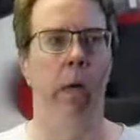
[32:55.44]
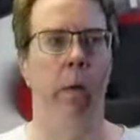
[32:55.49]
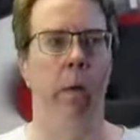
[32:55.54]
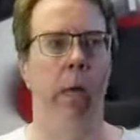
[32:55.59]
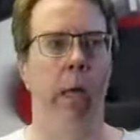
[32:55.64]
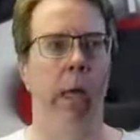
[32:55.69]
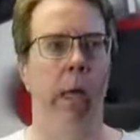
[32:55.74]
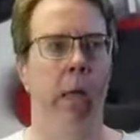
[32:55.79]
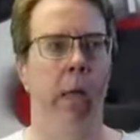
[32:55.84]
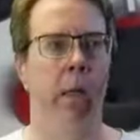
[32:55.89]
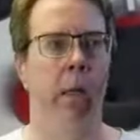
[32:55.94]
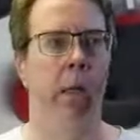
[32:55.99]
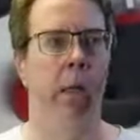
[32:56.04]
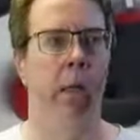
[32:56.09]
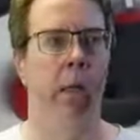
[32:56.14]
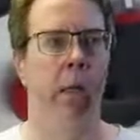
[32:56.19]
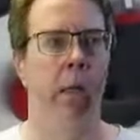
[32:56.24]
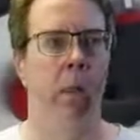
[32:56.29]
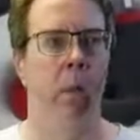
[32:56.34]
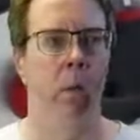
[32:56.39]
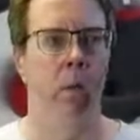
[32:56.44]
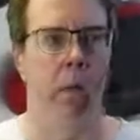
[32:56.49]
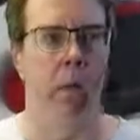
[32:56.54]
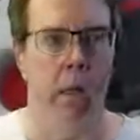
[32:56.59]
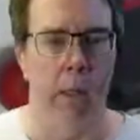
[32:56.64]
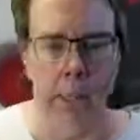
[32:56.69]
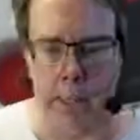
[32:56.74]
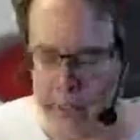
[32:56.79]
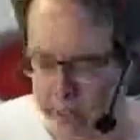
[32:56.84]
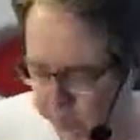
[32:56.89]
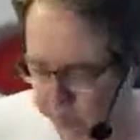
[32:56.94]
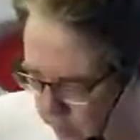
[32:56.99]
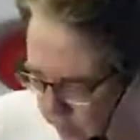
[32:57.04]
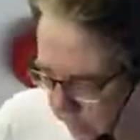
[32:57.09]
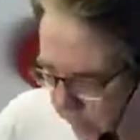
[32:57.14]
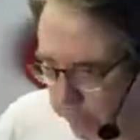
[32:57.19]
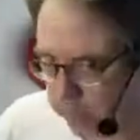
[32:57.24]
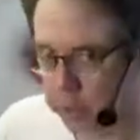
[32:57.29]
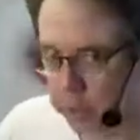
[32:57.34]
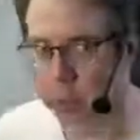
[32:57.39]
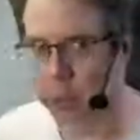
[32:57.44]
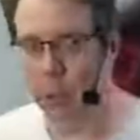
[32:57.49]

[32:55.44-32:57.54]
to do that? Well, that's so I can